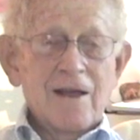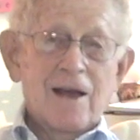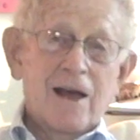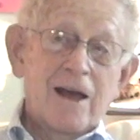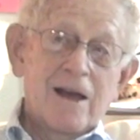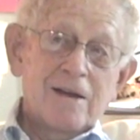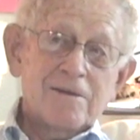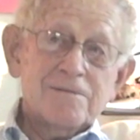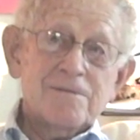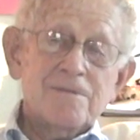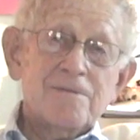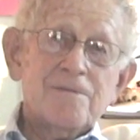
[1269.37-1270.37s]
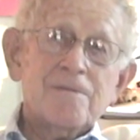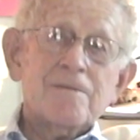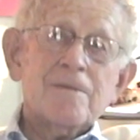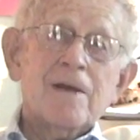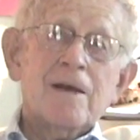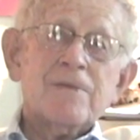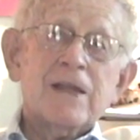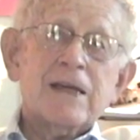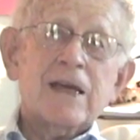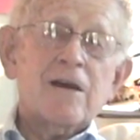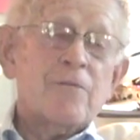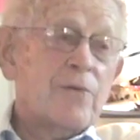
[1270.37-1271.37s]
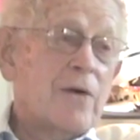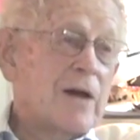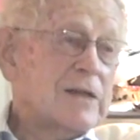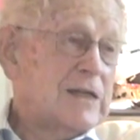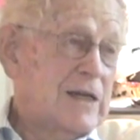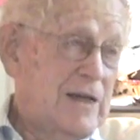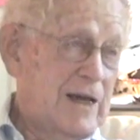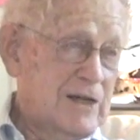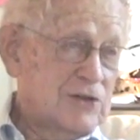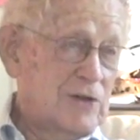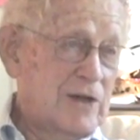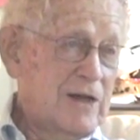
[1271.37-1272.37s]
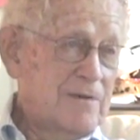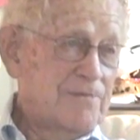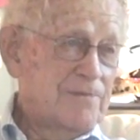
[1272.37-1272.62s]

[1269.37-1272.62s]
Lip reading: I'm thinking of Bronte, actually.